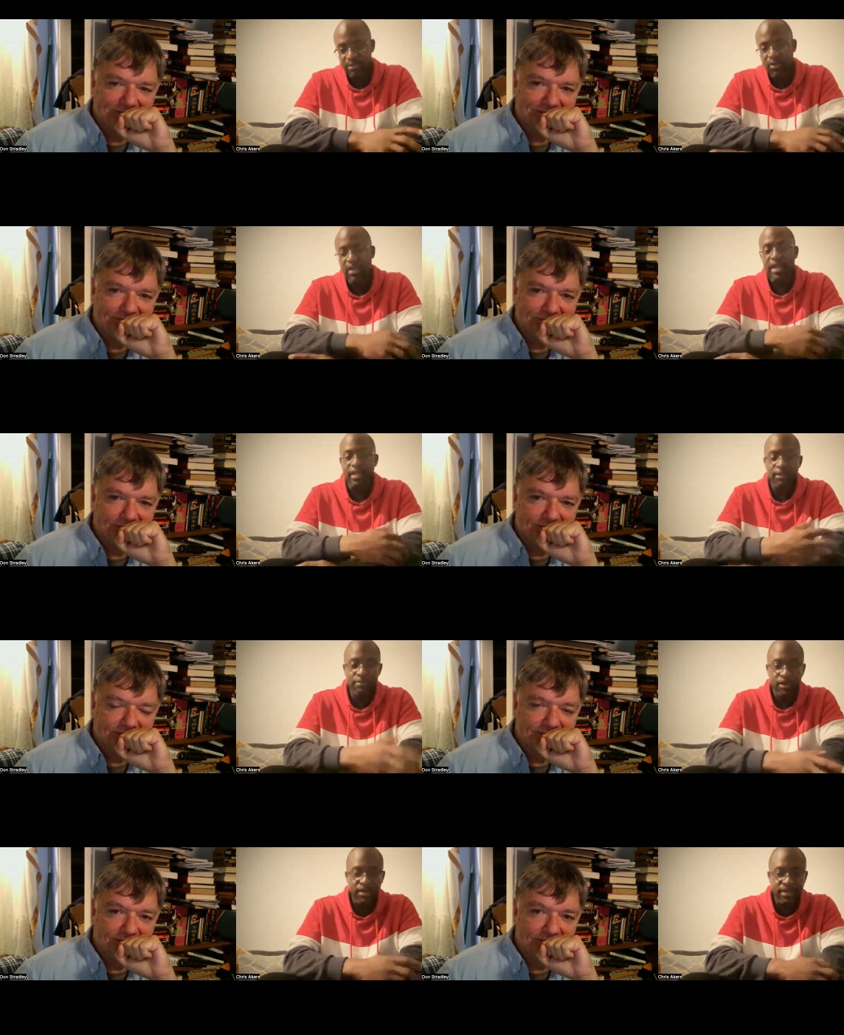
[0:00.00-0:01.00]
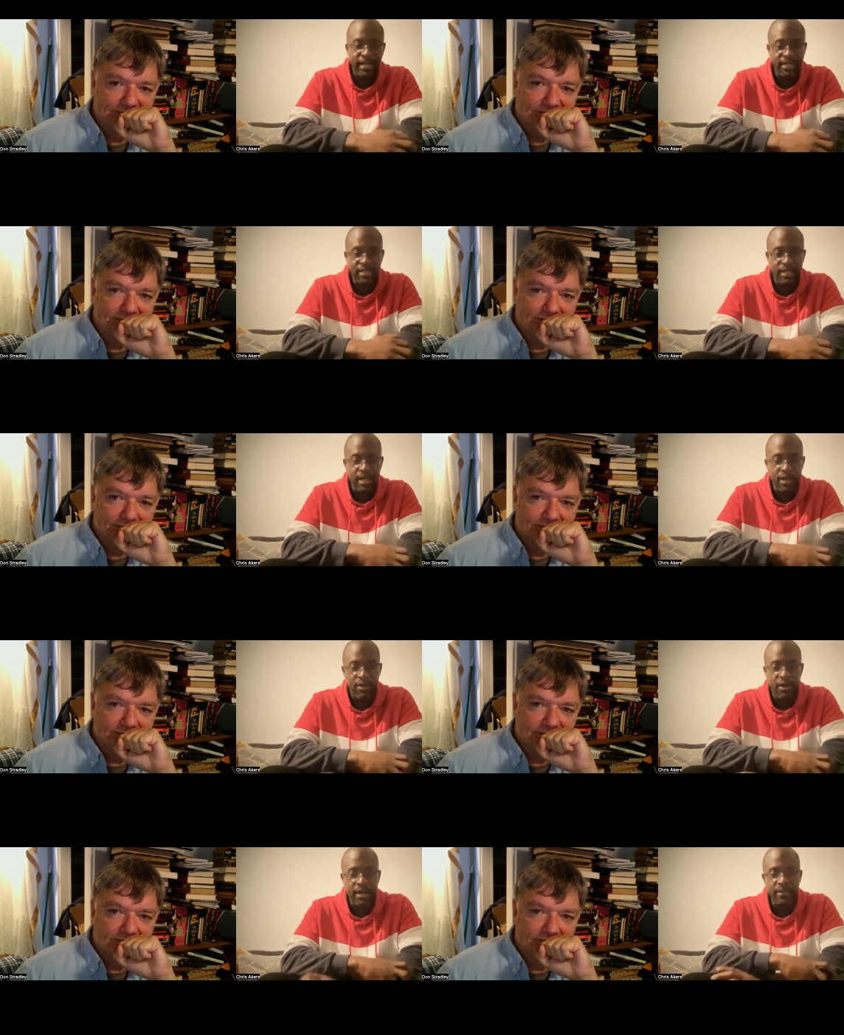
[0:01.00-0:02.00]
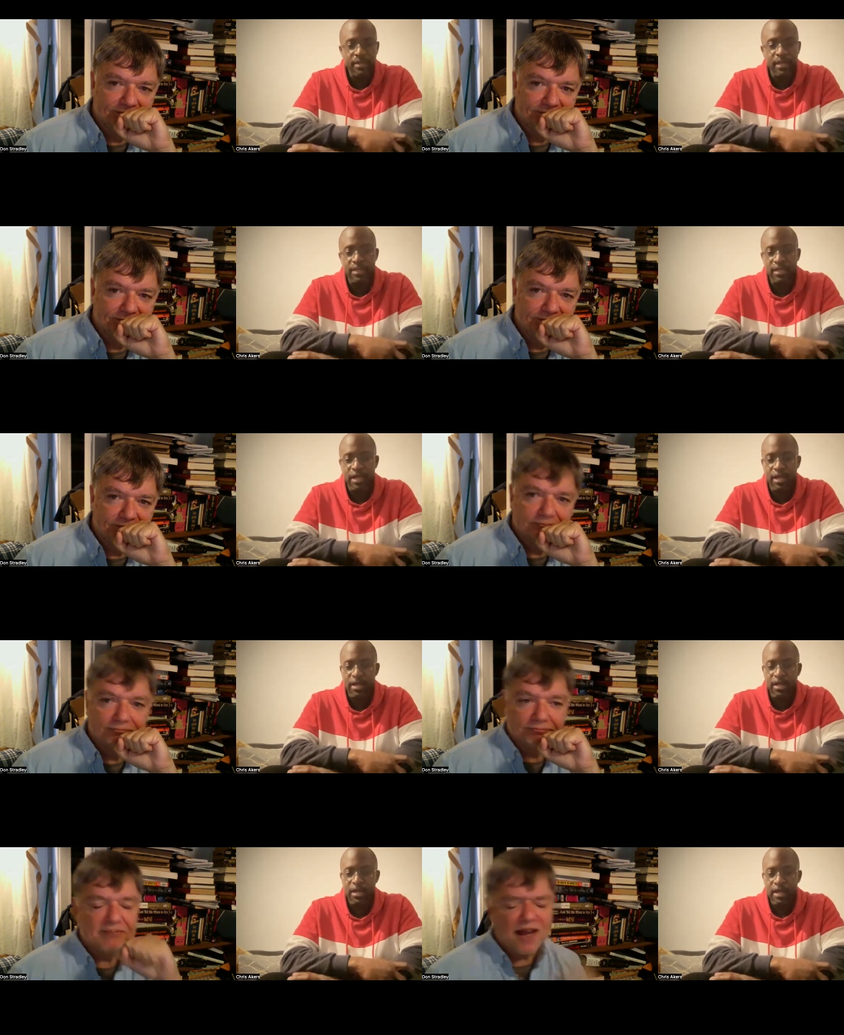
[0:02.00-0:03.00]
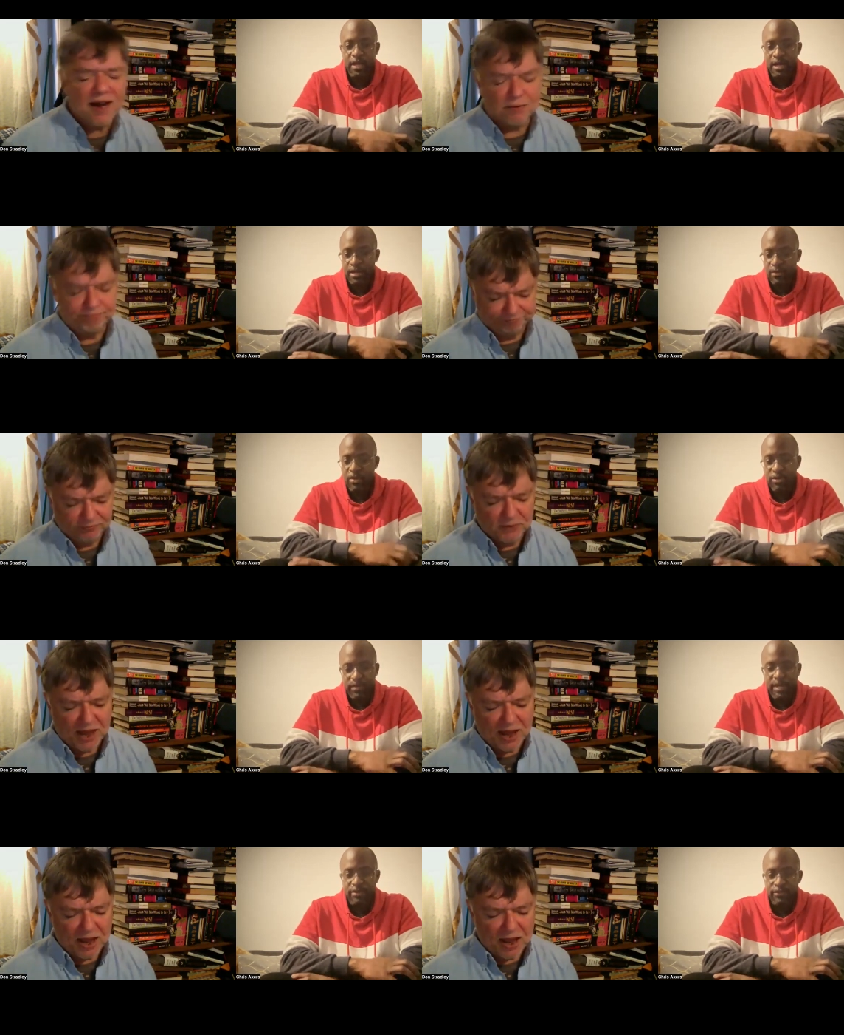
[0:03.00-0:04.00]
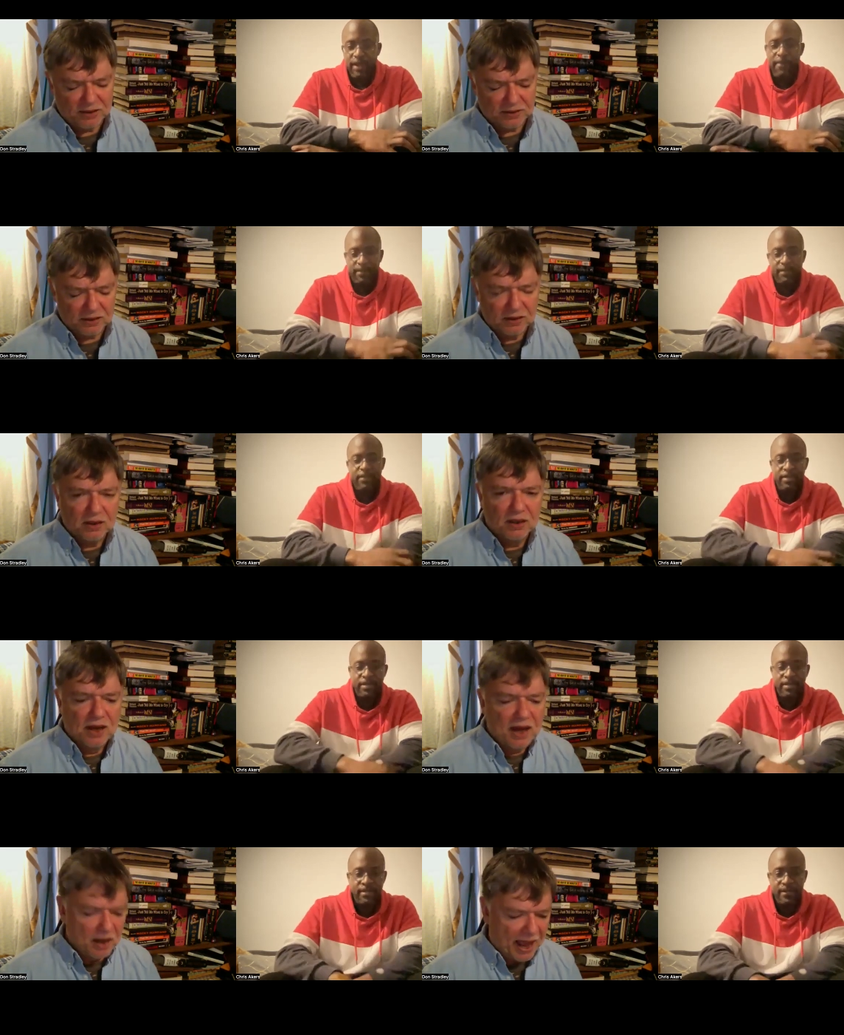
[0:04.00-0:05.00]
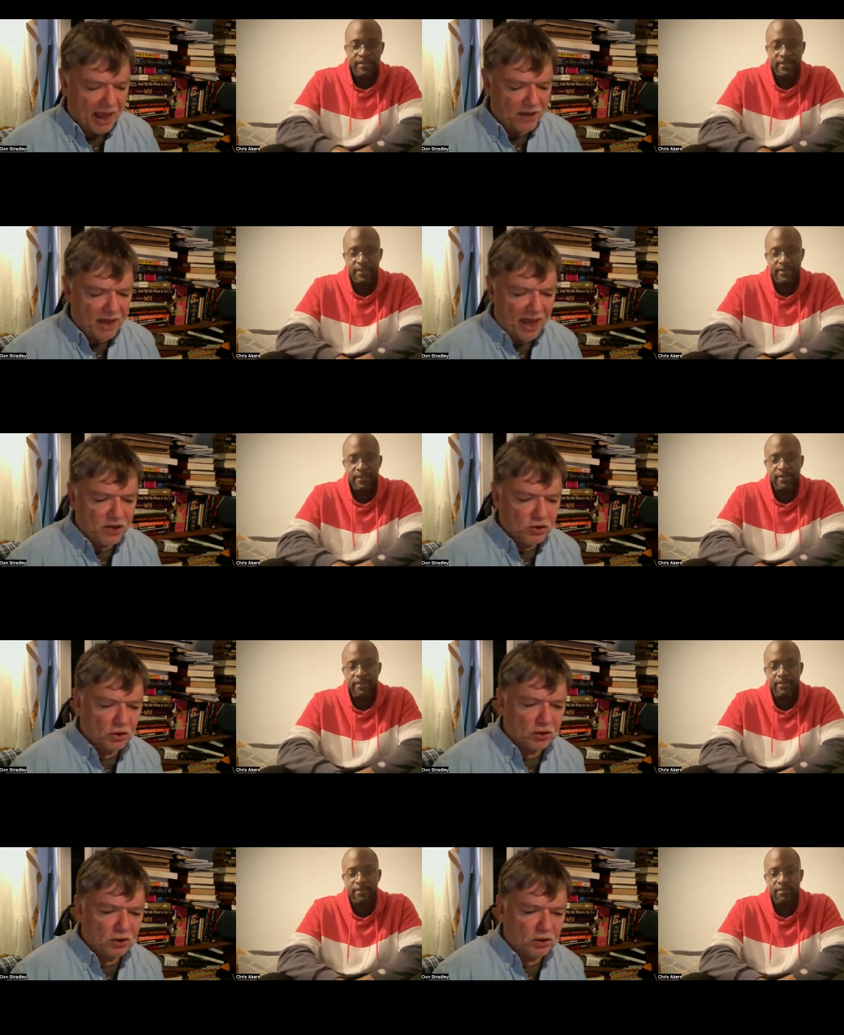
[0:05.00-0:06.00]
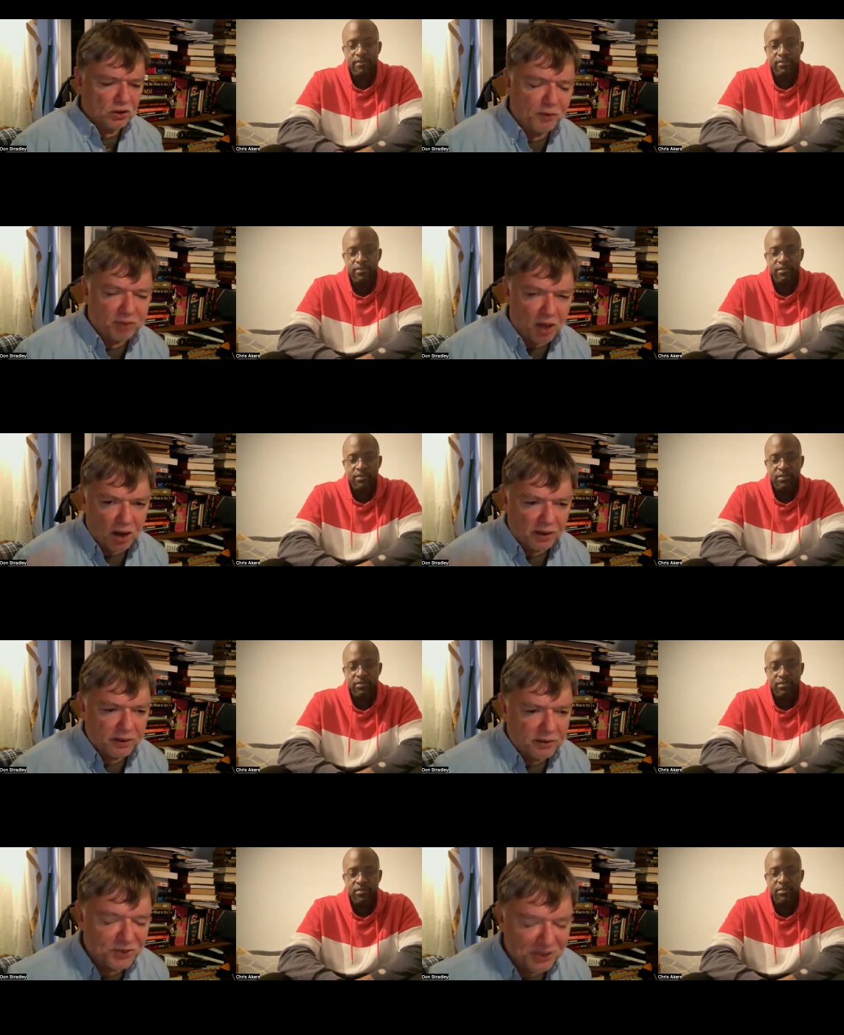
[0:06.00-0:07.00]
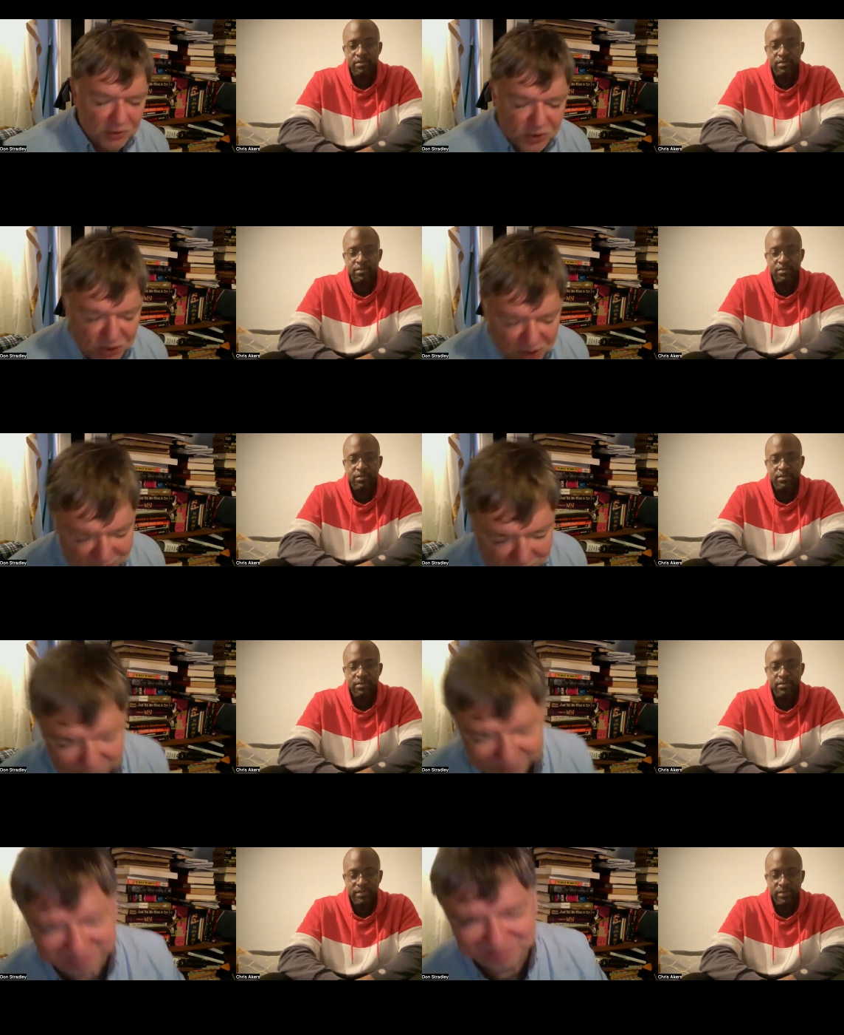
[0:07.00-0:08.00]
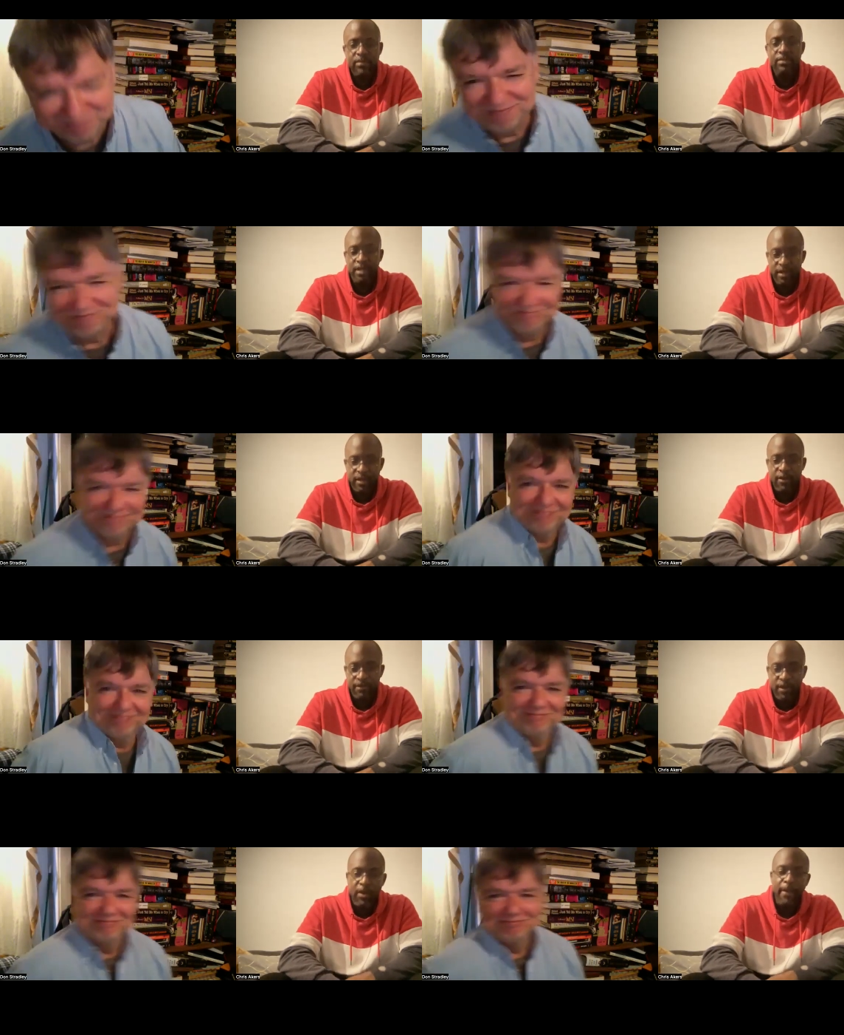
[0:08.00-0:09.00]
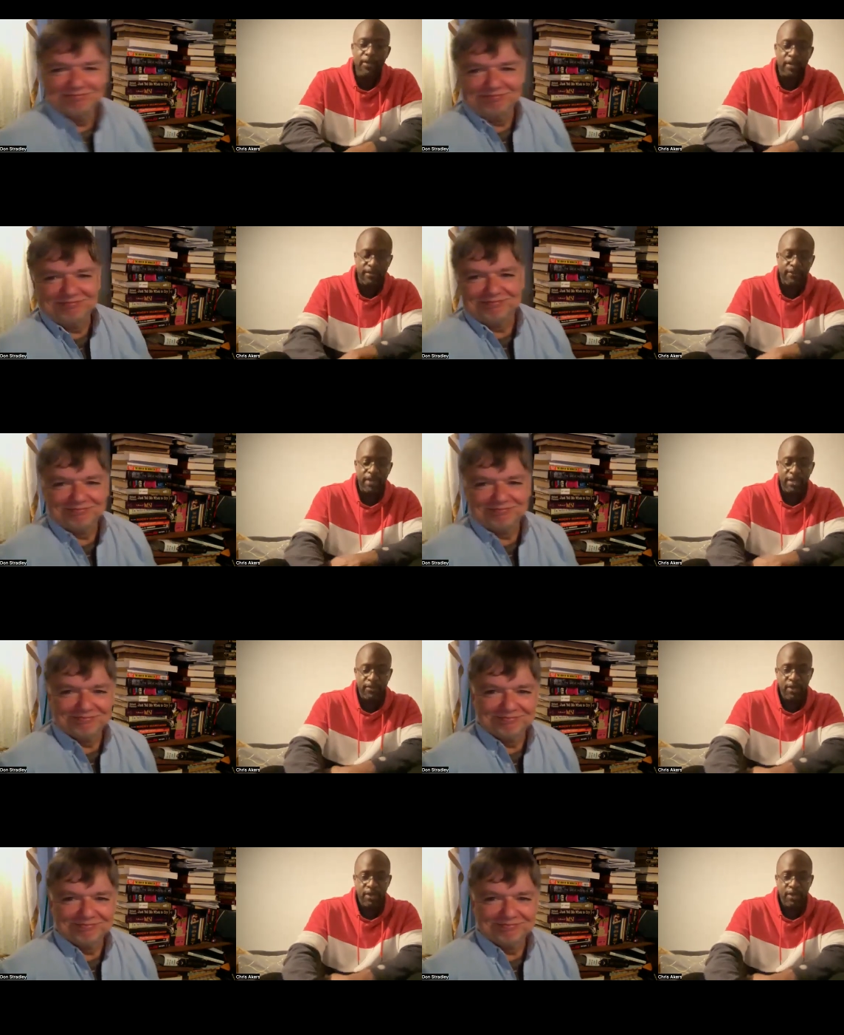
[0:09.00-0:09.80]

Speaker 1: book and your book next year. All right, and uh, yeah, wish you all and,
Speaker 2: and and good luck with your blog. Continued success. Oh, cool.
Speaker 1: All right. Cheers. Thank you